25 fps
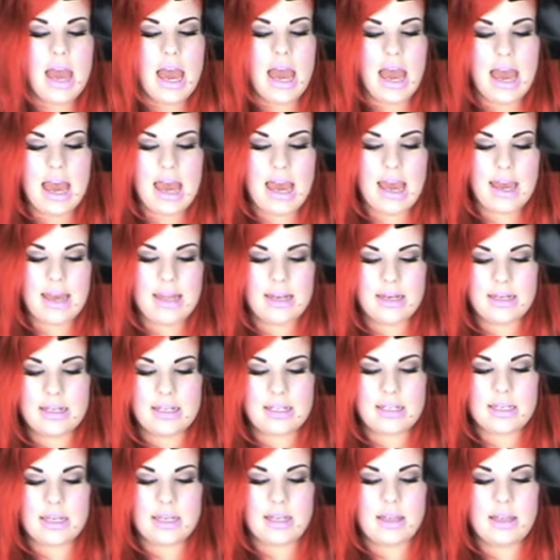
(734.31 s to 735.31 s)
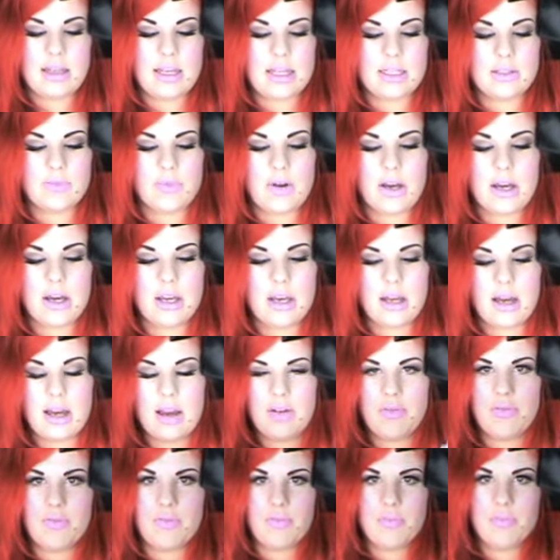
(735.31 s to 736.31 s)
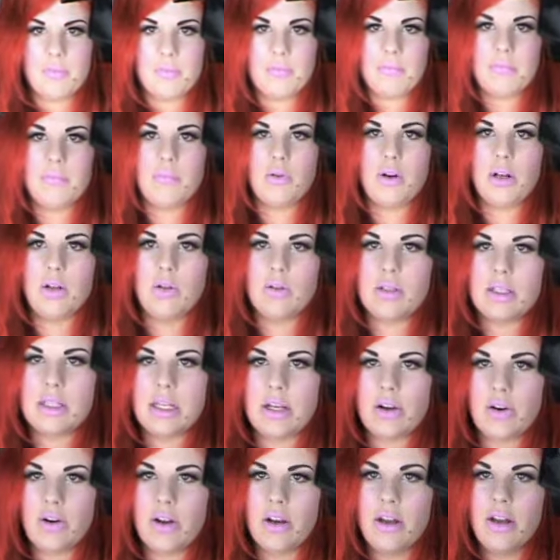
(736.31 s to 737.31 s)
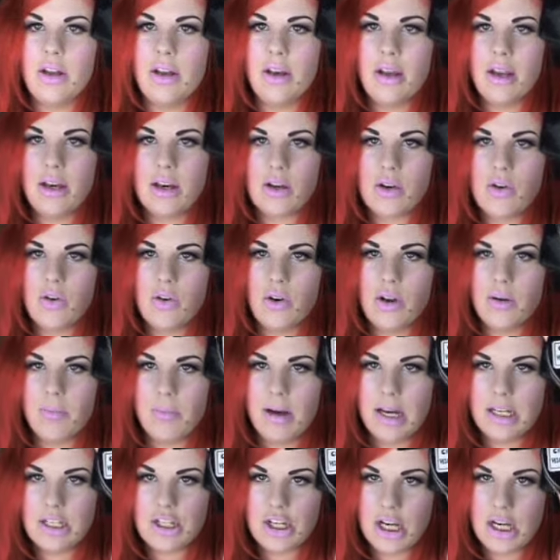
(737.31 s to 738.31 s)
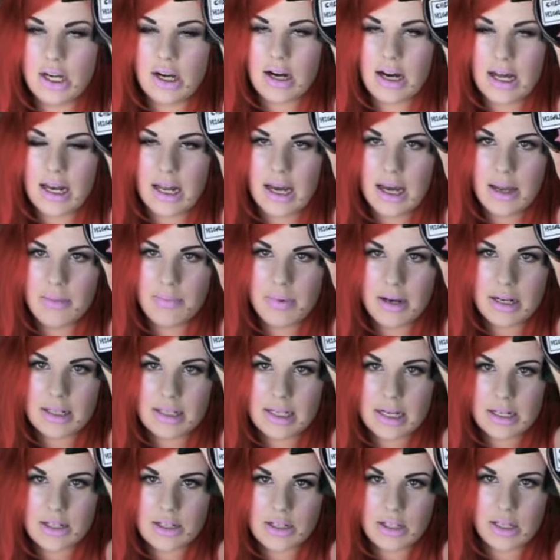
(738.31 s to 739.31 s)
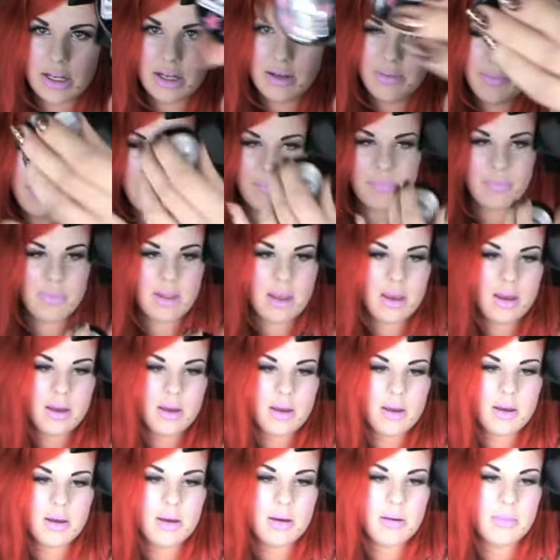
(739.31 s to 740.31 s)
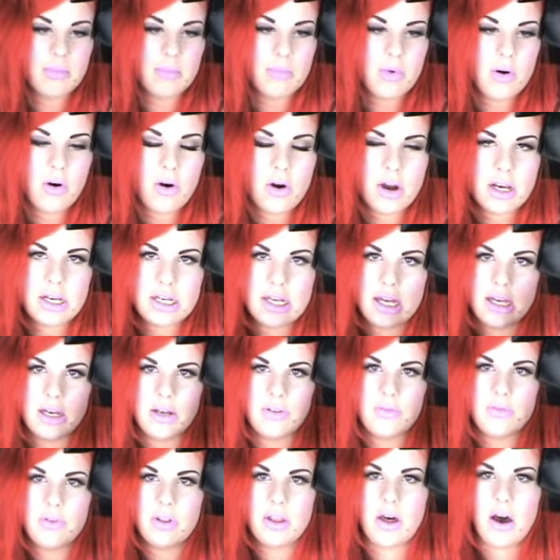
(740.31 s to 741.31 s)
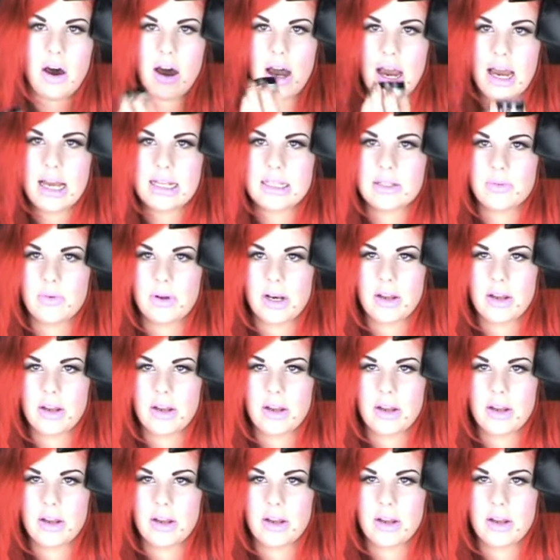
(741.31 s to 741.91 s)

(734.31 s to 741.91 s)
And this one, I've put a little sticker on it and called it my cheek highlight, but it's actually more intended for the eyes or